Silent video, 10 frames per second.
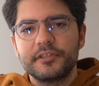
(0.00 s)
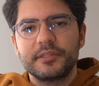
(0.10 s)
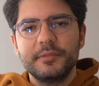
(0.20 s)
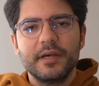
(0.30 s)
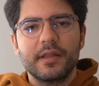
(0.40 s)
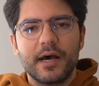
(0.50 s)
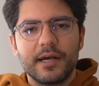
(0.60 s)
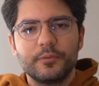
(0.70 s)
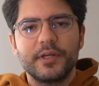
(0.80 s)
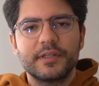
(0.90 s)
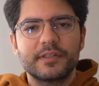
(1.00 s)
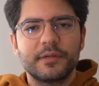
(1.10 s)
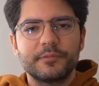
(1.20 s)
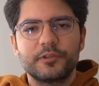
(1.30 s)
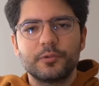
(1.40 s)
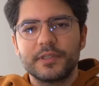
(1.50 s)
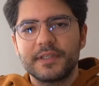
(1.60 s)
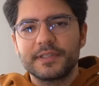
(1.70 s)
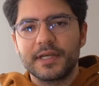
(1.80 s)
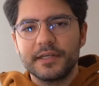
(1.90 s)
to be aligned when it comes to what
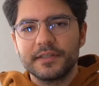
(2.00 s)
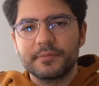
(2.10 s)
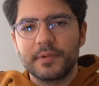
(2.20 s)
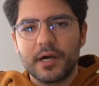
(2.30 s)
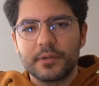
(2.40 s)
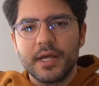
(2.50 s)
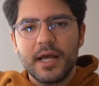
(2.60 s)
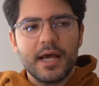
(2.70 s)
design is about